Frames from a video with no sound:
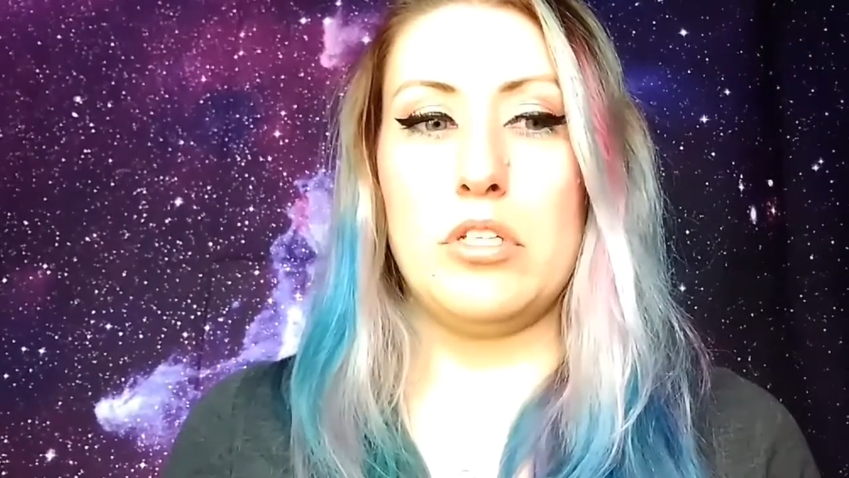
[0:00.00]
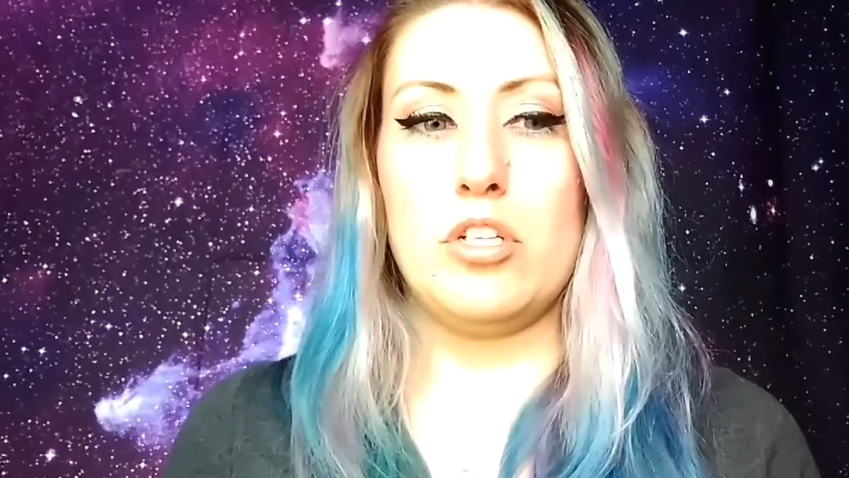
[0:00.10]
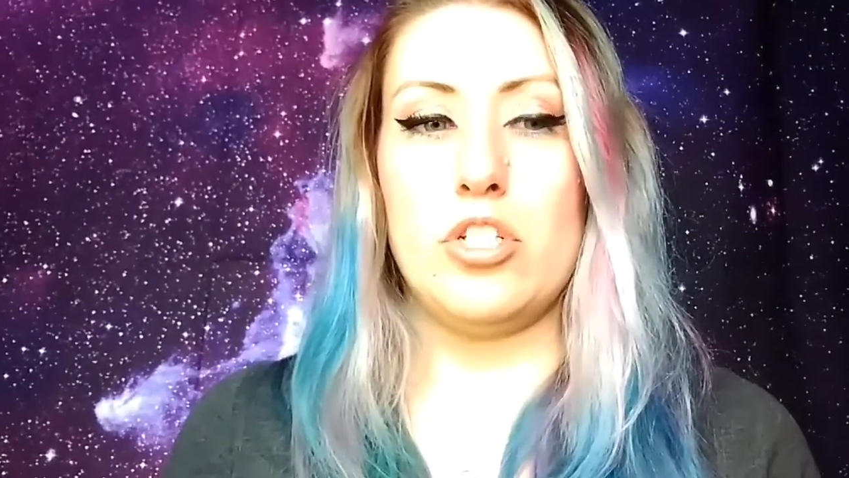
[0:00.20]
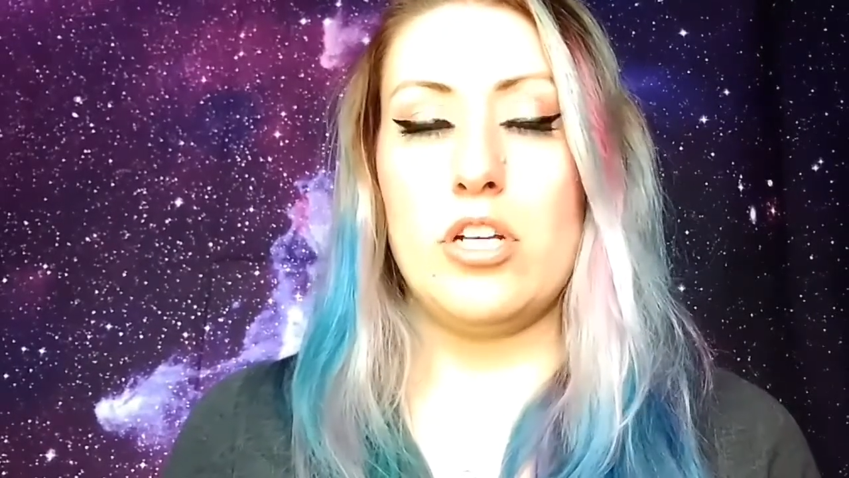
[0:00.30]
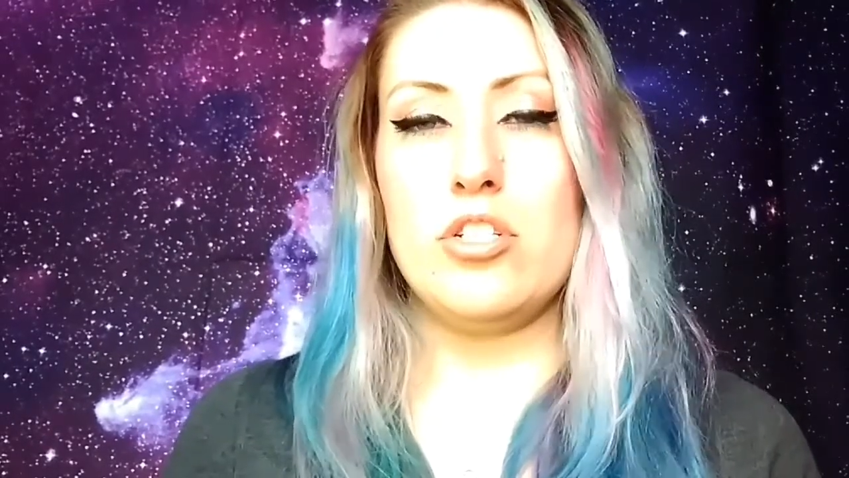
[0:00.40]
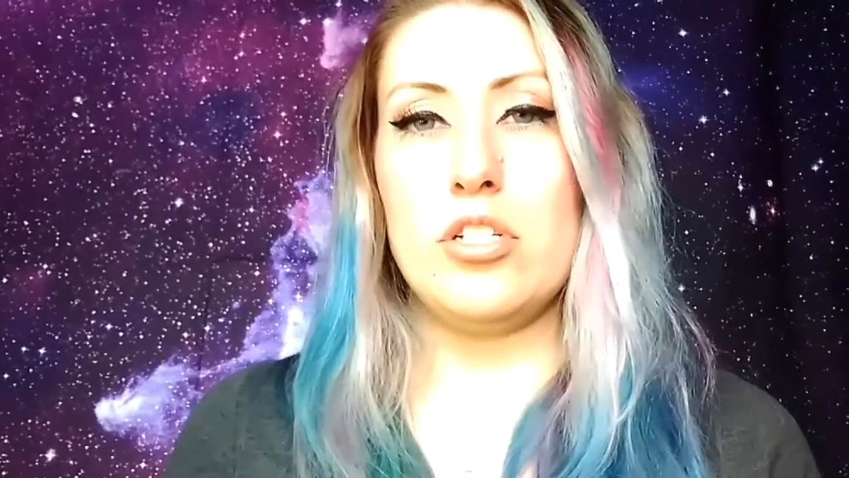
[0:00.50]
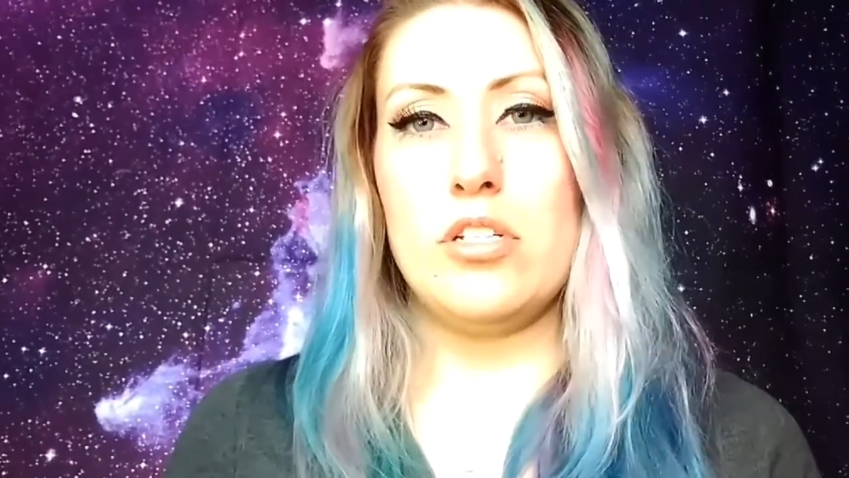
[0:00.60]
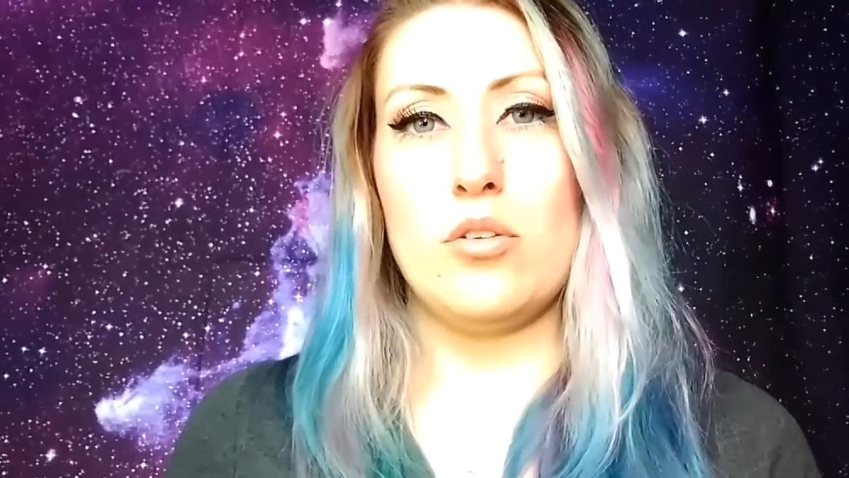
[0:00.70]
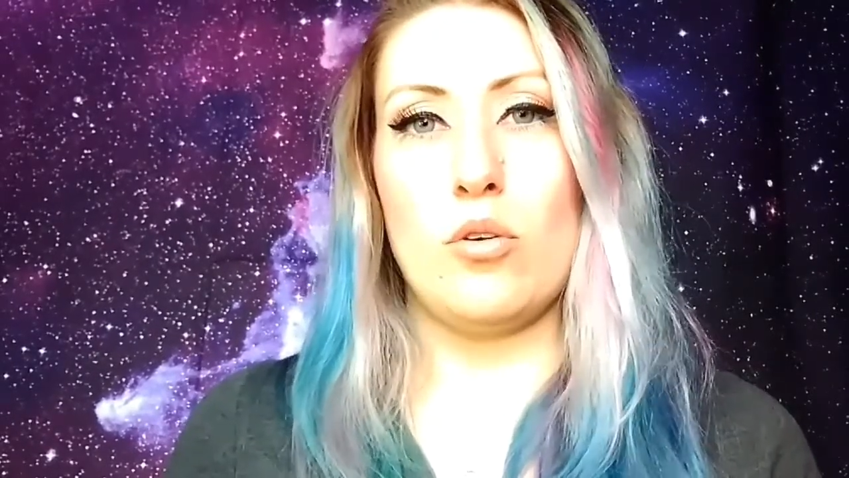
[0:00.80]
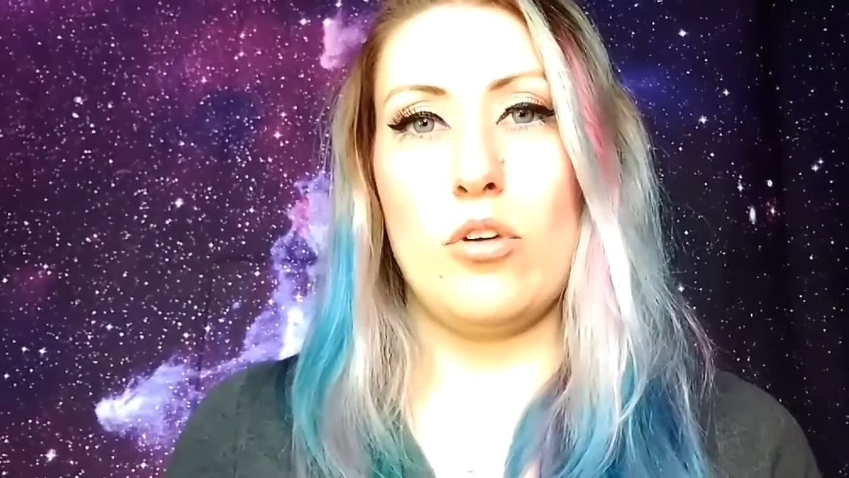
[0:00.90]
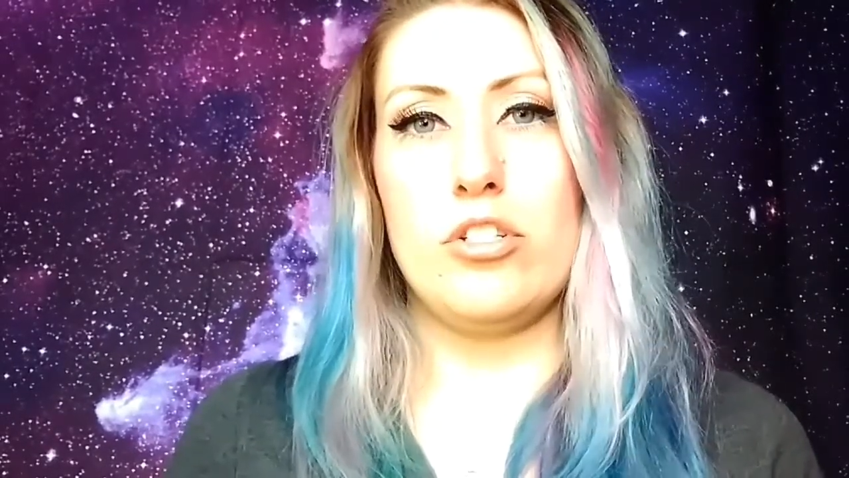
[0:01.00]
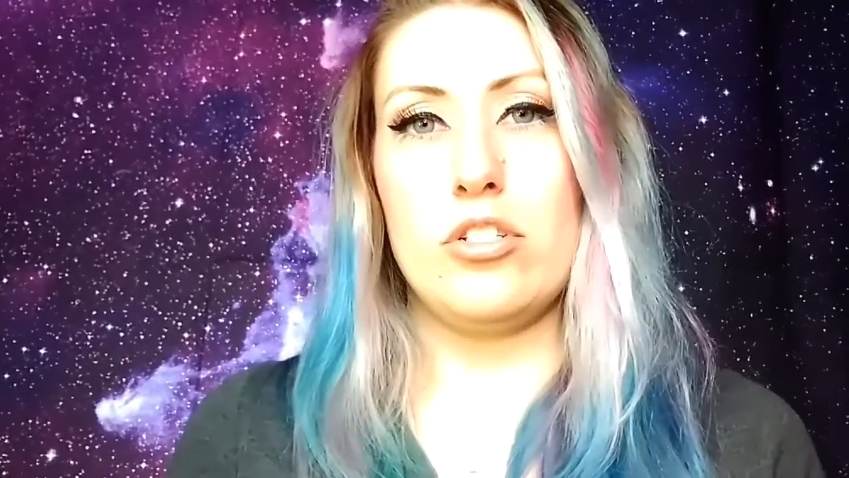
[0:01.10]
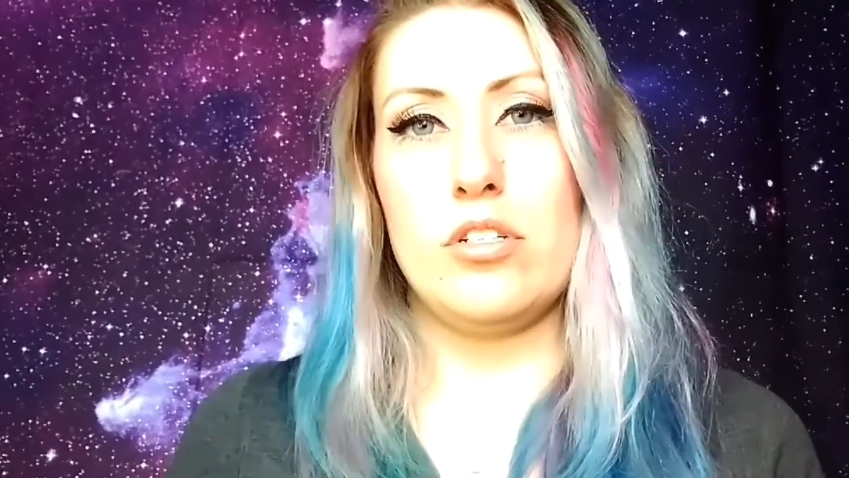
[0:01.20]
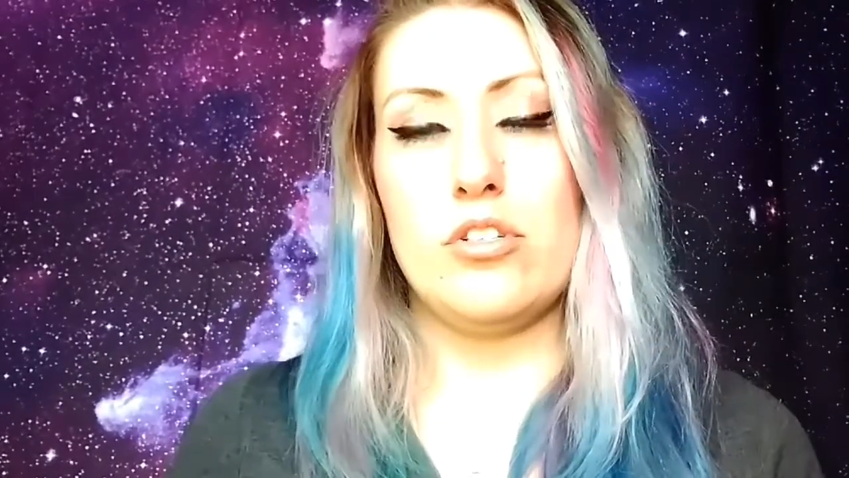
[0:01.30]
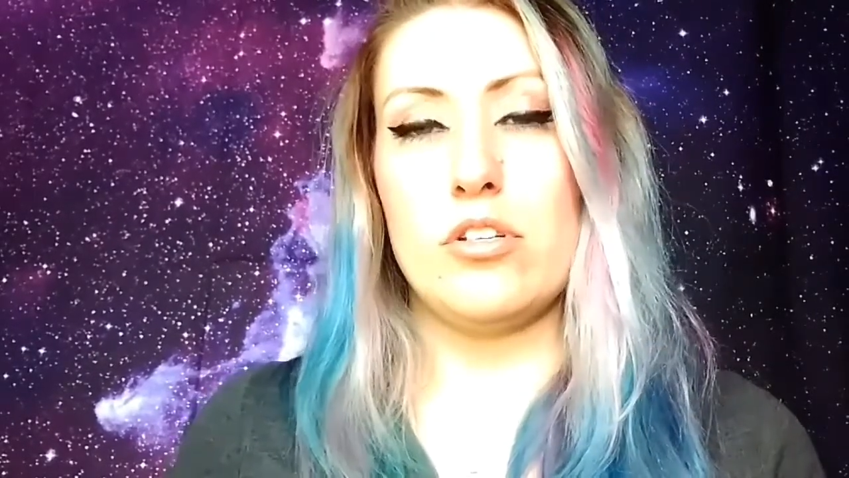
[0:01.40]
suggestions or
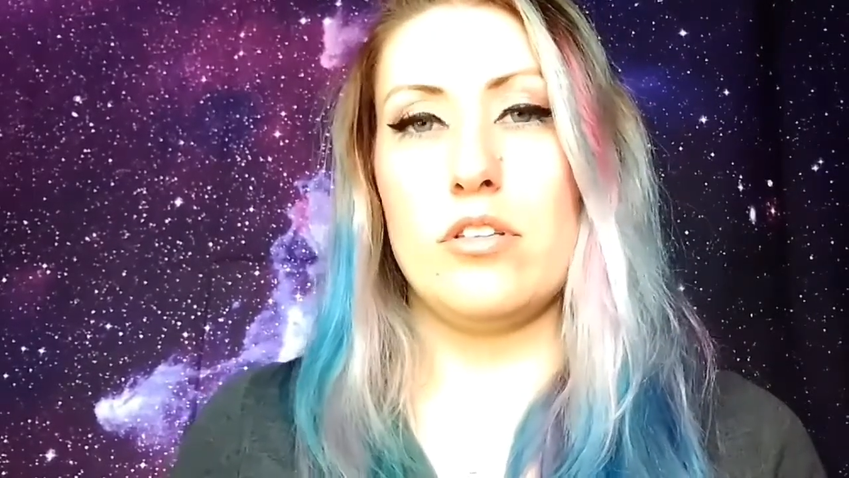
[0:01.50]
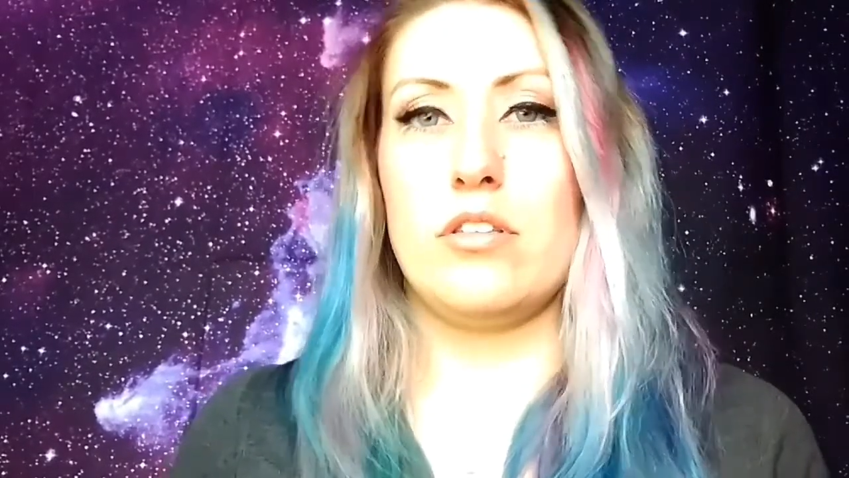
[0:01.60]
questions,